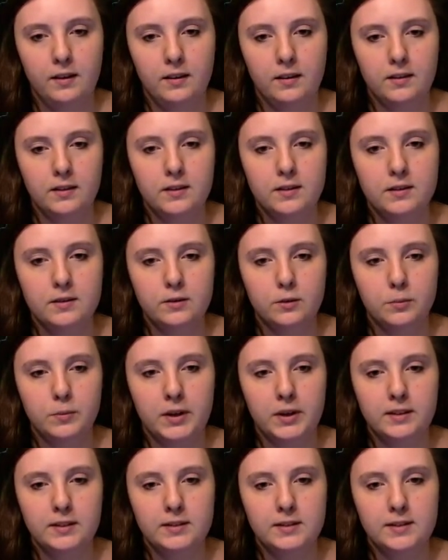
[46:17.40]
Yeah, so
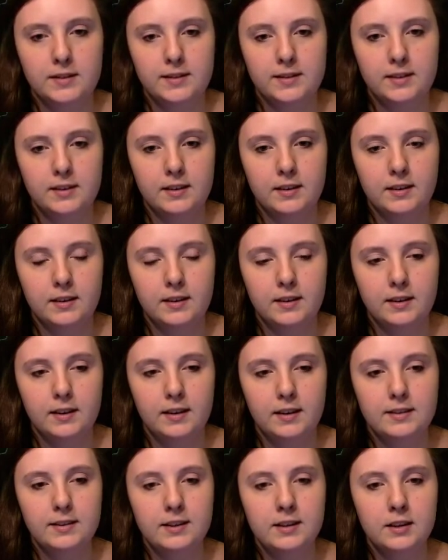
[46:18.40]
Max is in
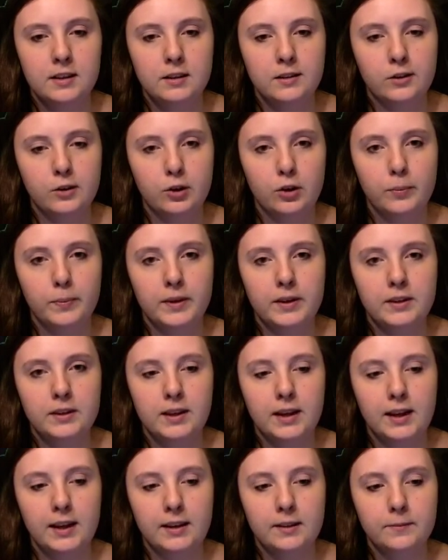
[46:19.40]
his little dog bed
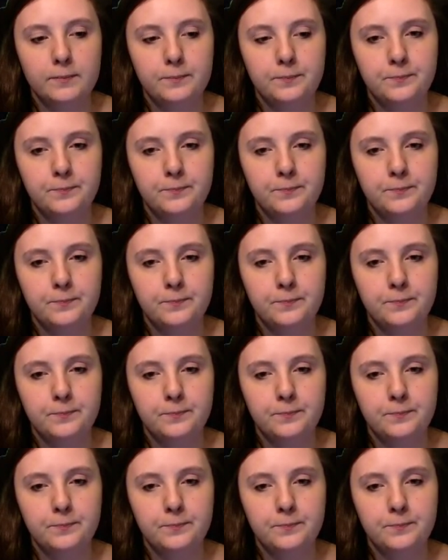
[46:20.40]
again.